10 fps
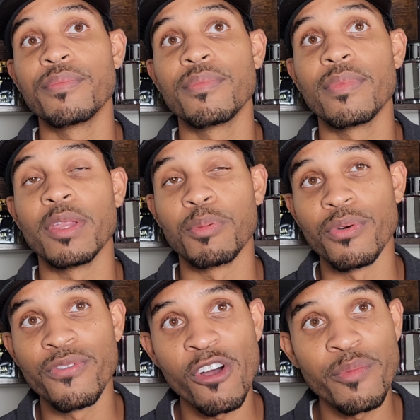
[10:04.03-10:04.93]
The
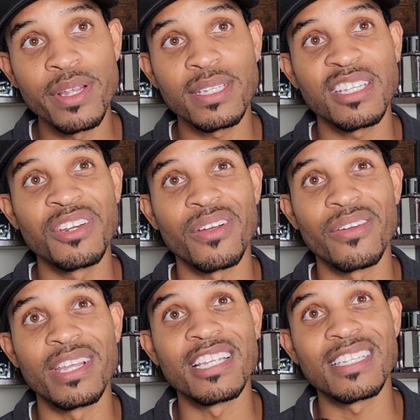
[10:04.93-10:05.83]
performance, you know,
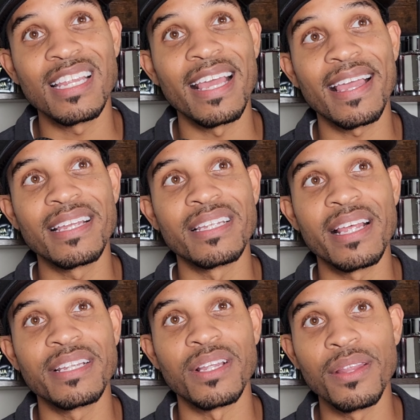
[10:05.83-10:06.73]
is
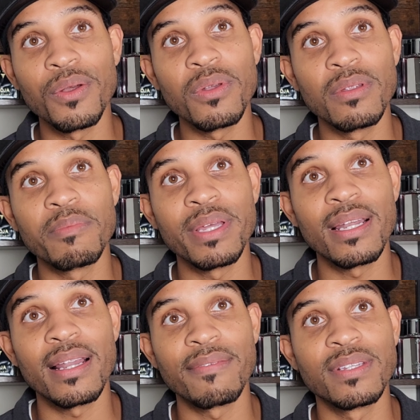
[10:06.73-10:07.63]
a little bit
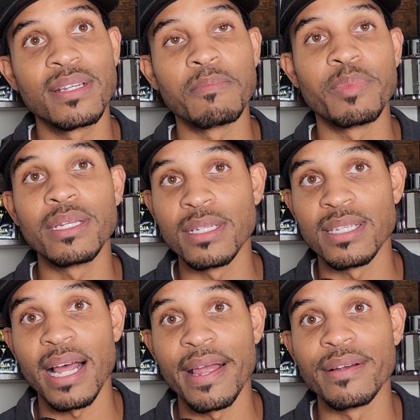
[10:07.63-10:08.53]
left to be
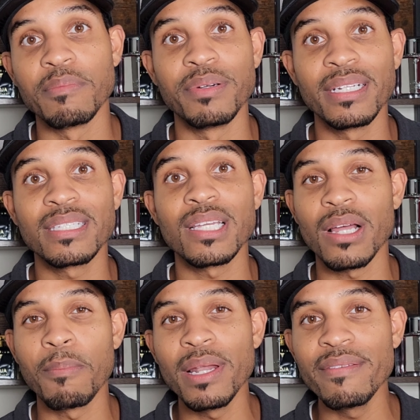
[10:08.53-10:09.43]
desired, but
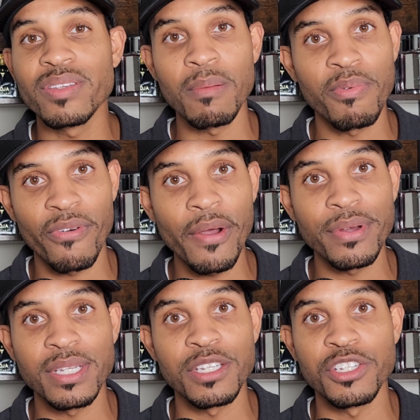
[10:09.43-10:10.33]
I believe some
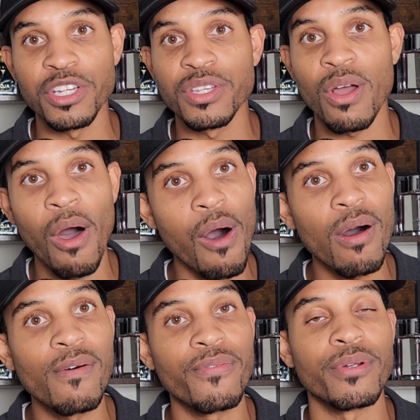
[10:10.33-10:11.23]
fragrances just
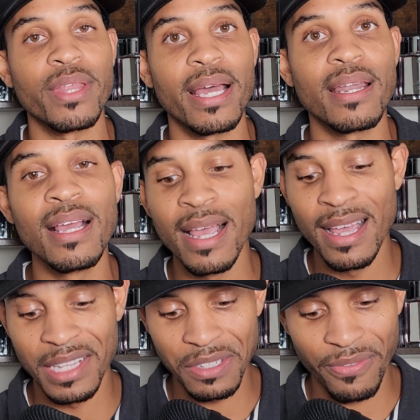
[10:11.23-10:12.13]
call for that.
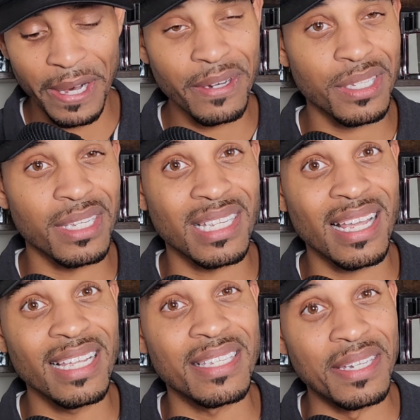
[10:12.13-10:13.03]
This fragrance
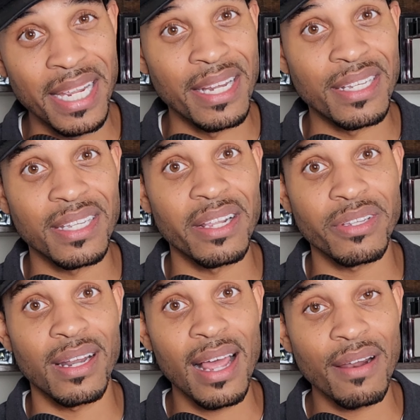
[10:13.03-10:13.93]
is dense. There's
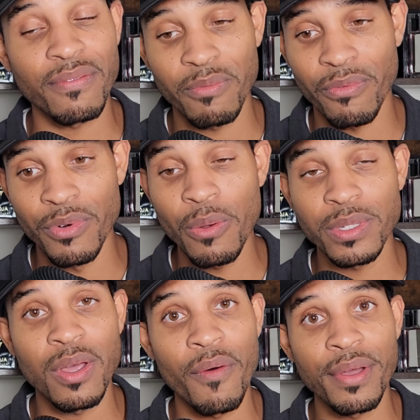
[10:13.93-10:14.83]
a lot of
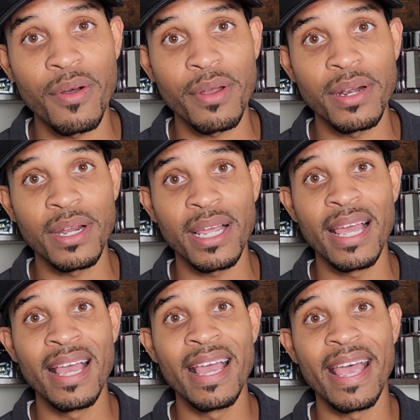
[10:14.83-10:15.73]
notes going on in it,
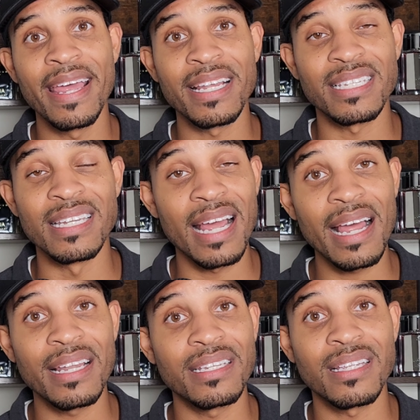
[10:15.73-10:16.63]
and it's
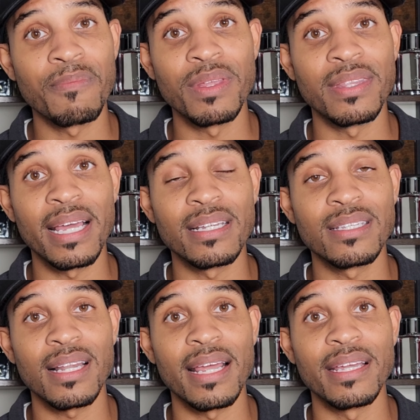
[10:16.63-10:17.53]
not something
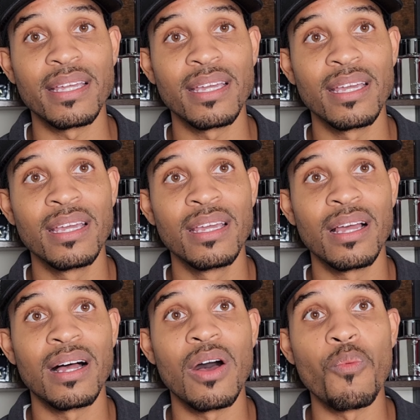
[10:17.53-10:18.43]
that's like
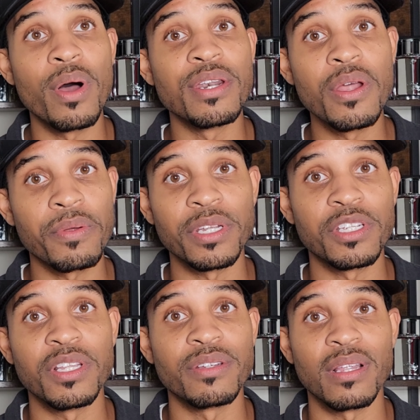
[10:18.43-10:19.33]
one
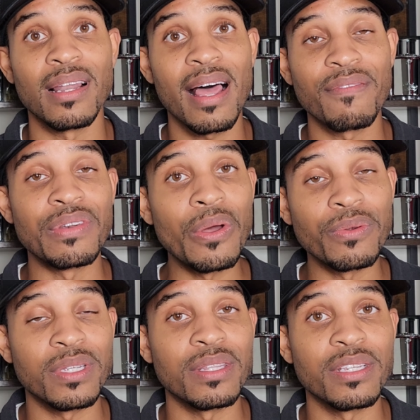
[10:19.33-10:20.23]
notice. There's a lot of
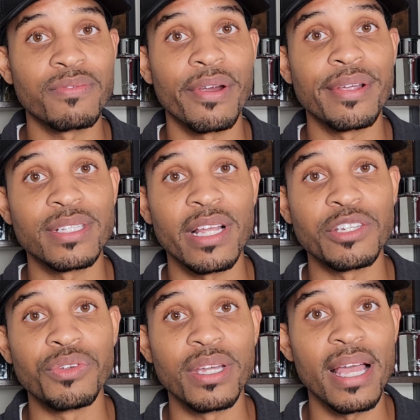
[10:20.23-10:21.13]
notes in this fragrance
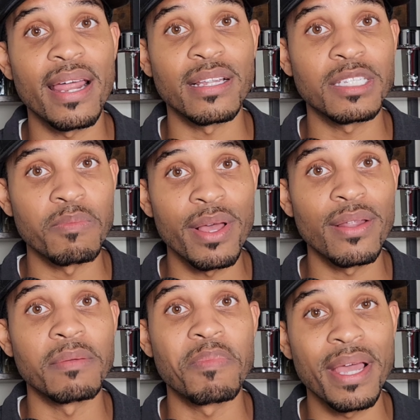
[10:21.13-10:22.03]
that you can kind of
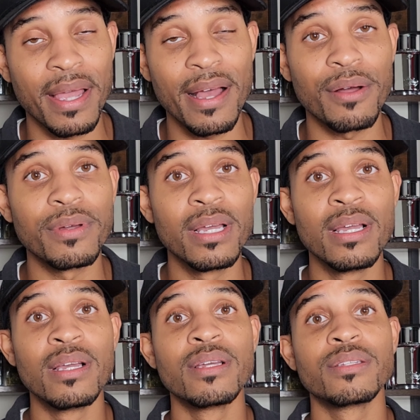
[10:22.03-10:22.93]
smell and pick out.
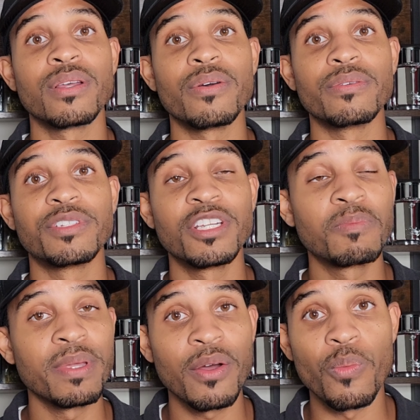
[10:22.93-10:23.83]
So
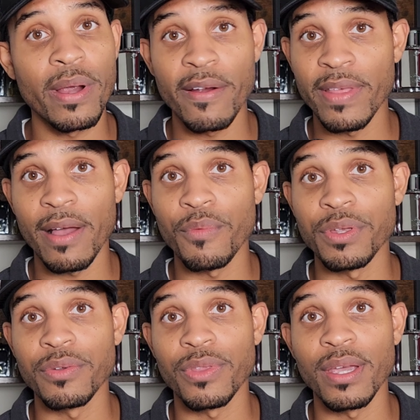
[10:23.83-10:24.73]
just be aware of that when
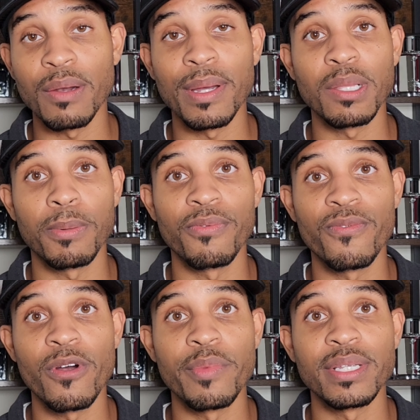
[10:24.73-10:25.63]
you're thinking about the
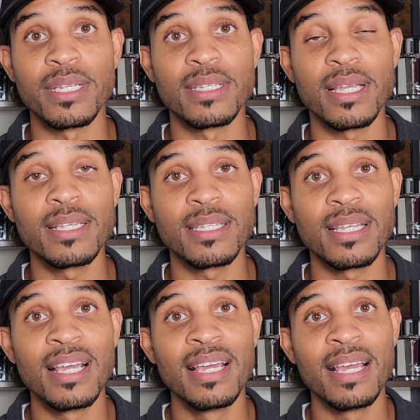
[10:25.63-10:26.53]
performance.
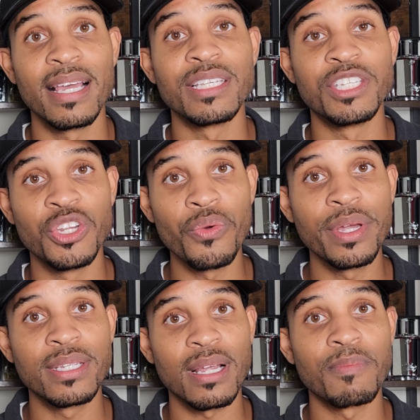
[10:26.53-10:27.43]
It's
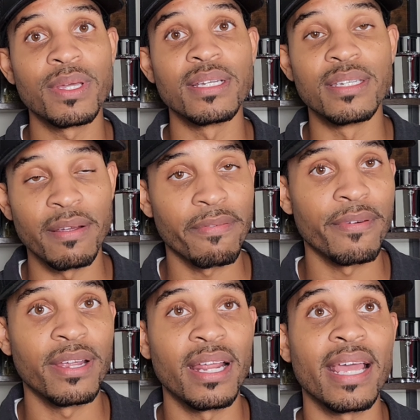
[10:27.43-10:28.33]
doing something
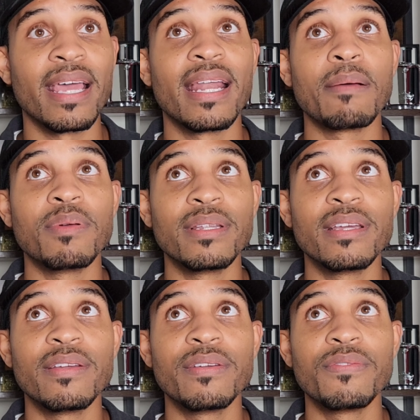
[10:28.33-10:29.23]
different, and I
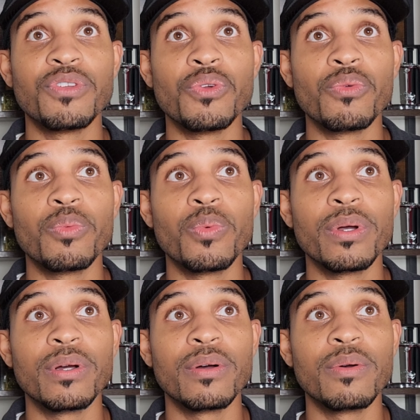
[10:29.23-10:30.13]
believe you
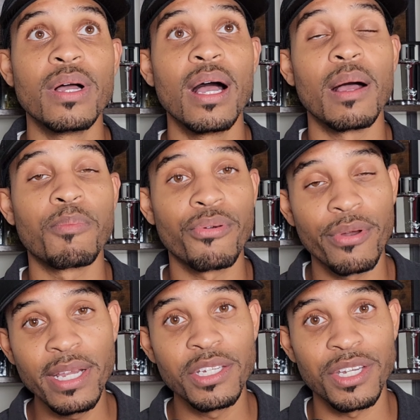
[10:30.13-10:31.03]
will
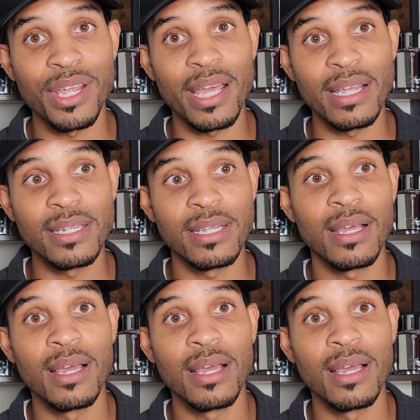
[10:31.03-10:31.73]
appreciate